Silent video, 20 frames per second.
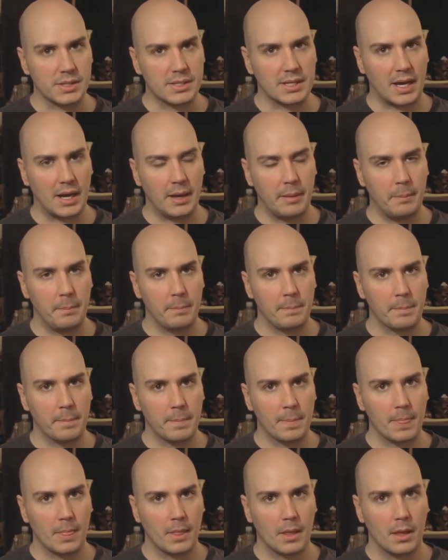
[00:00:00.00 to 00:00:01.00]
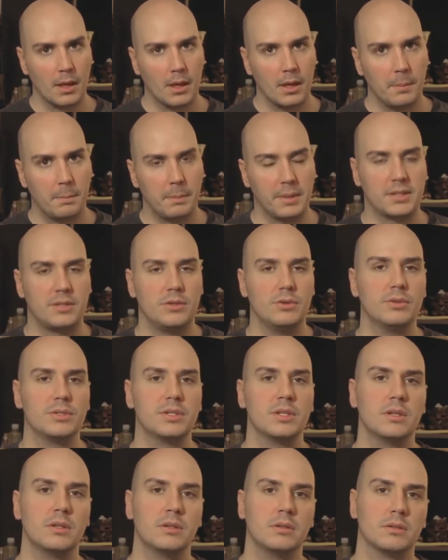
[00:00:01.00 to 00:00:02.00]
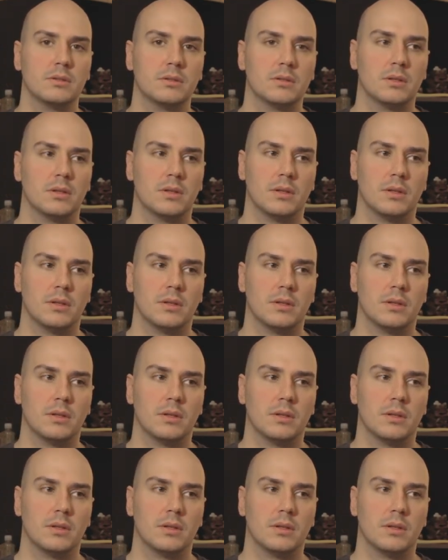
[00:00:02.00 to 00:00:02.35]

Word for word: time, but using